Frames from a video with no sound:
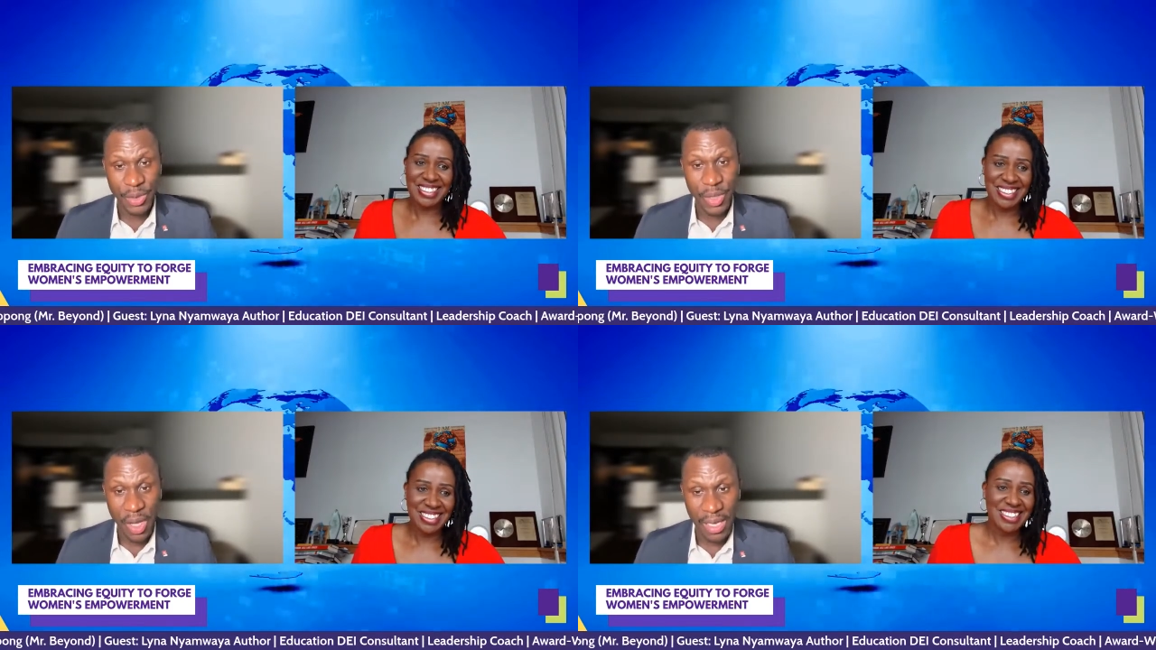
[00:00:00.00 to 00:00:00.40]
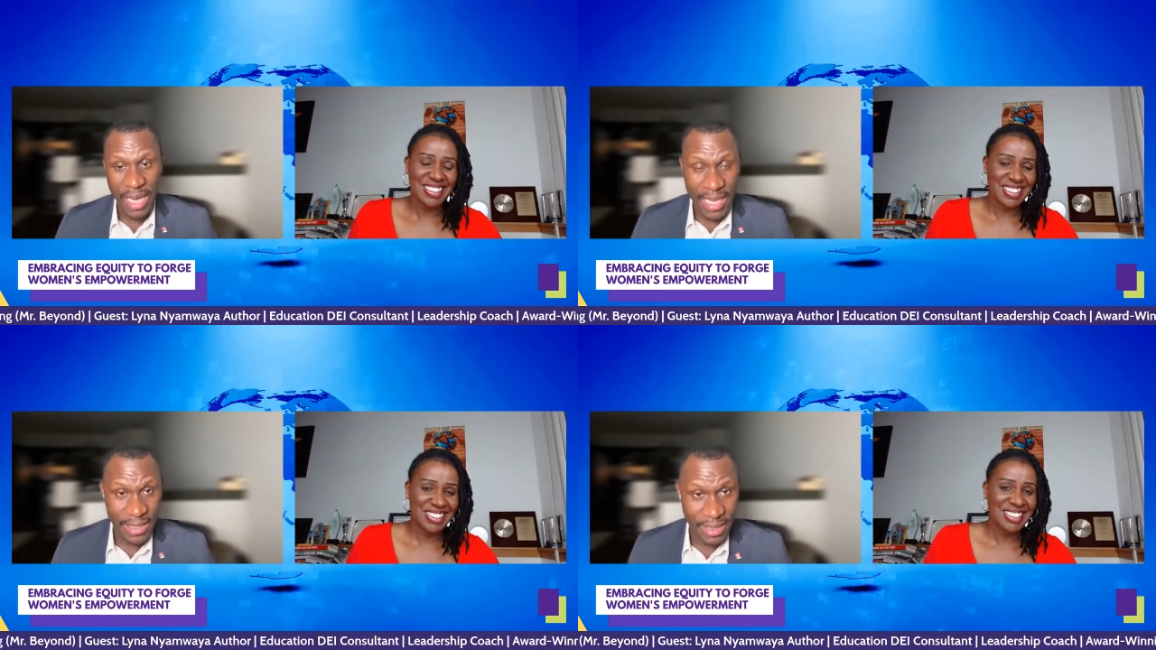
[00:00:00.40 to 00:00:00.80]
Speaker 1: to
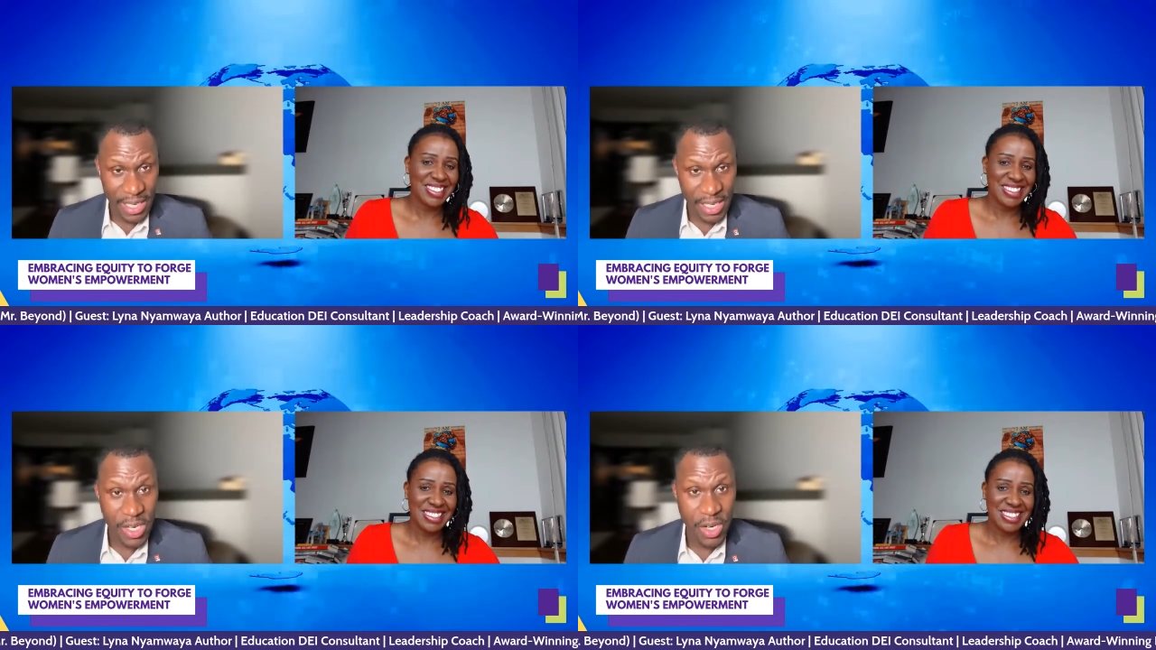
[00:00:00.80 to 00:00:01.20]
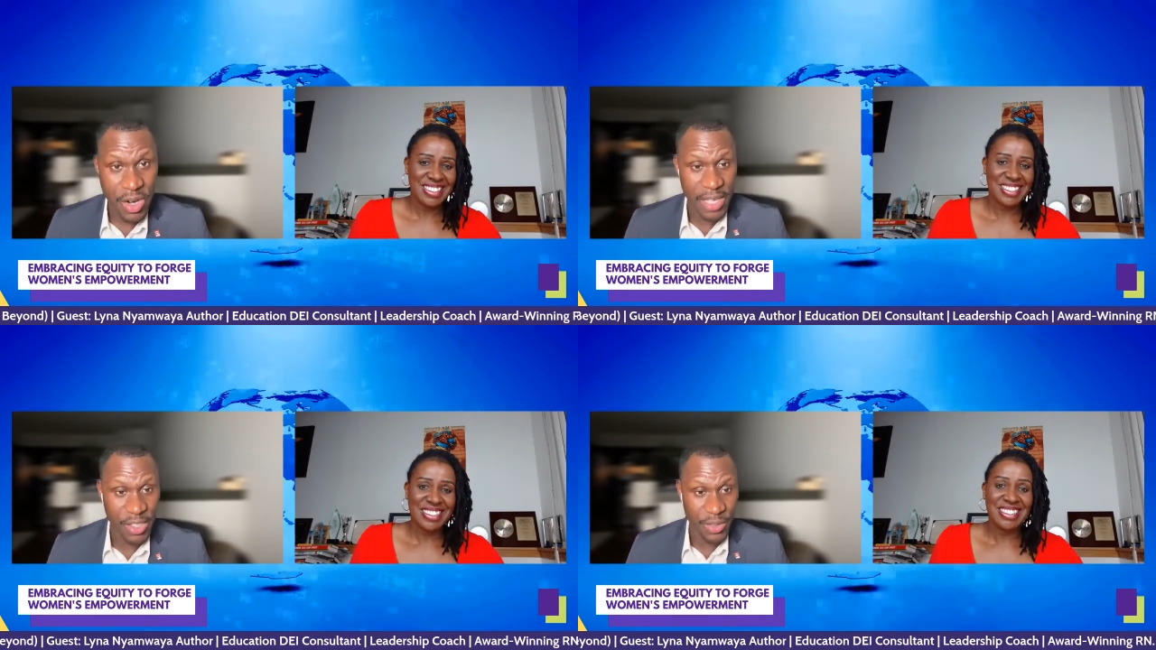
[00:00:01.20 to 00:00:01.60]
organize the
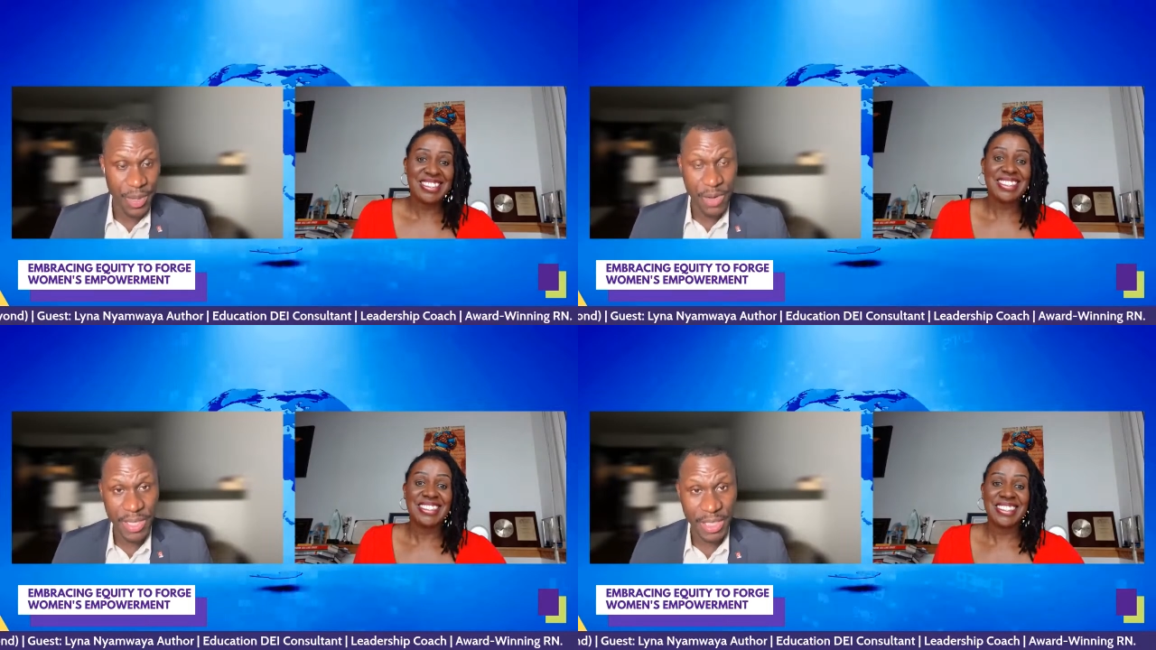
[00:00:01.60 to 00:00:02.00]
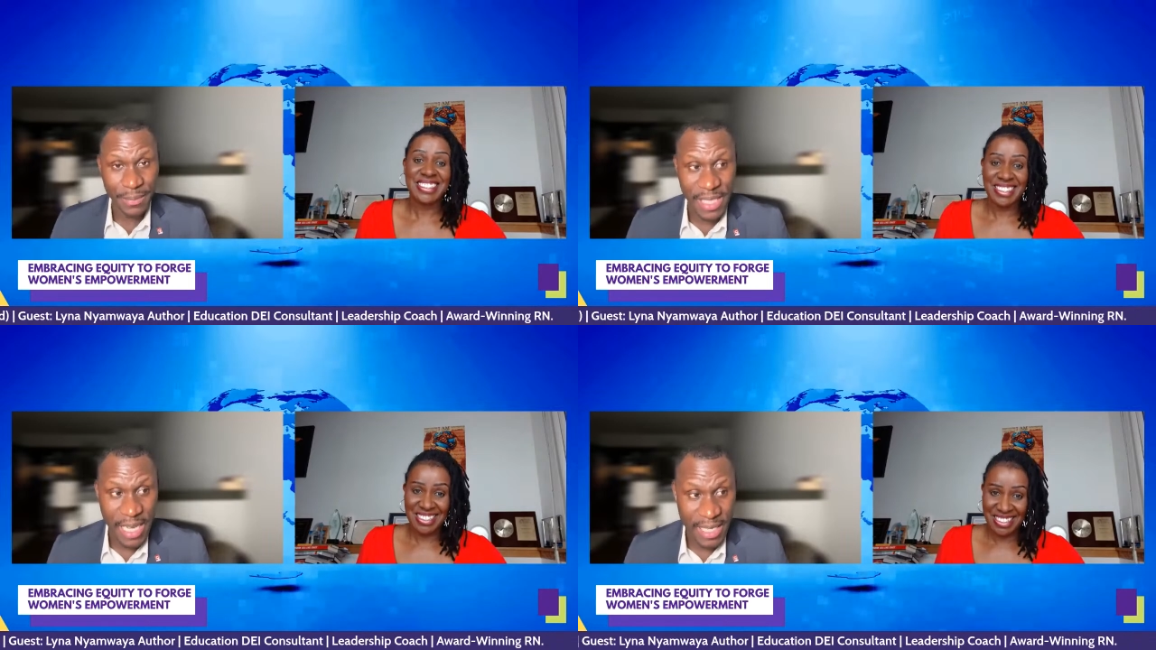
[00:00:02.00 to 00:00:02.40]
inaugural
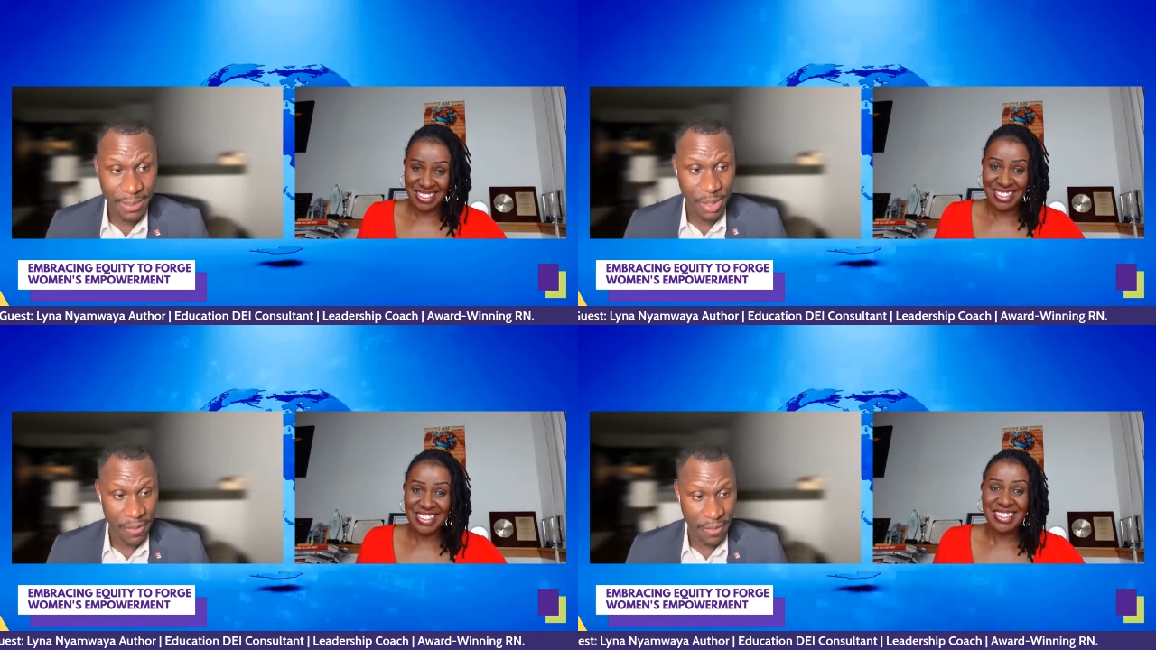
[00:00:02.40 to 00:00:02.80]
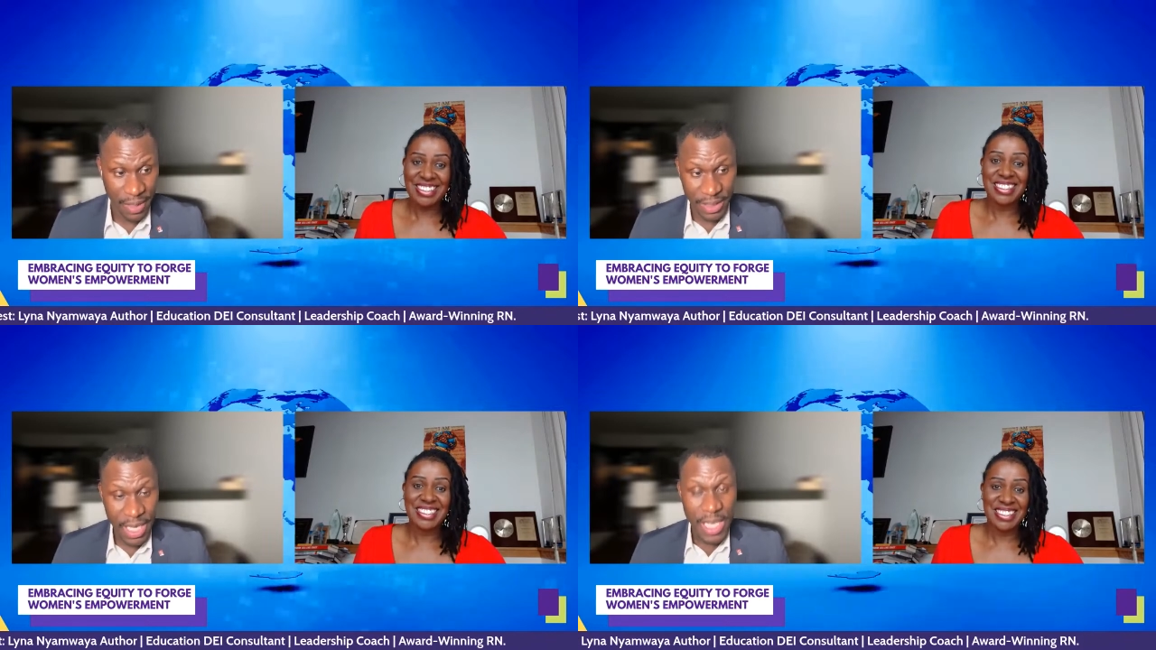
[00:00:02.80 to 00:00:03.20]
entrepreneurship leadership
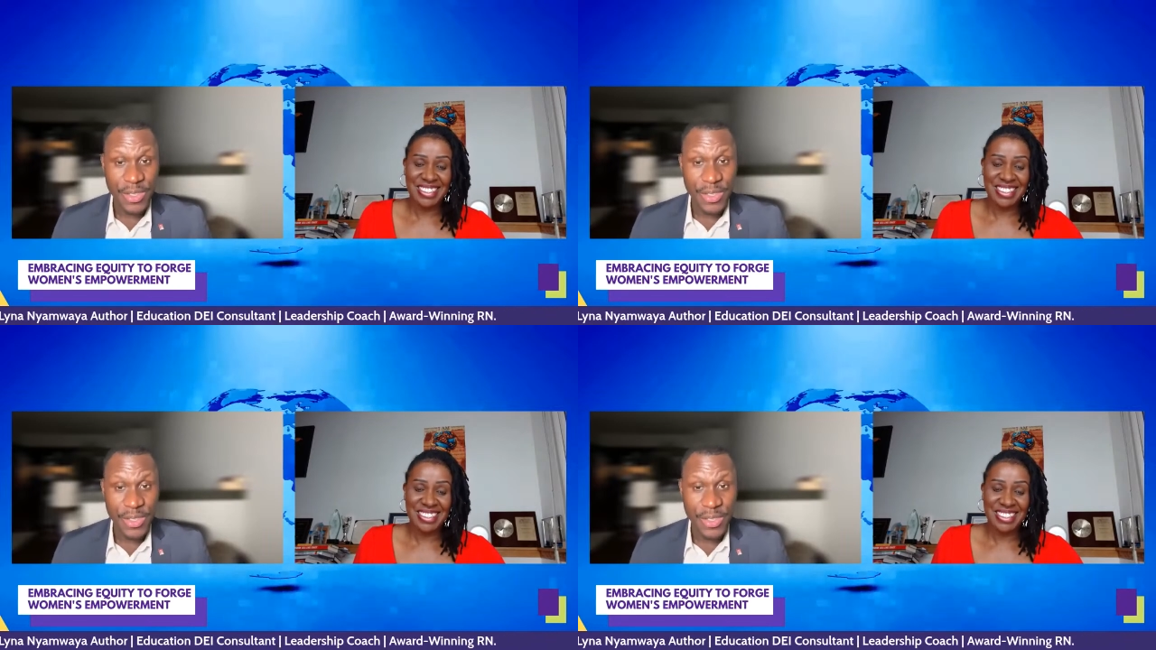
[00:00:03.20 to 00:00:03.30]
conference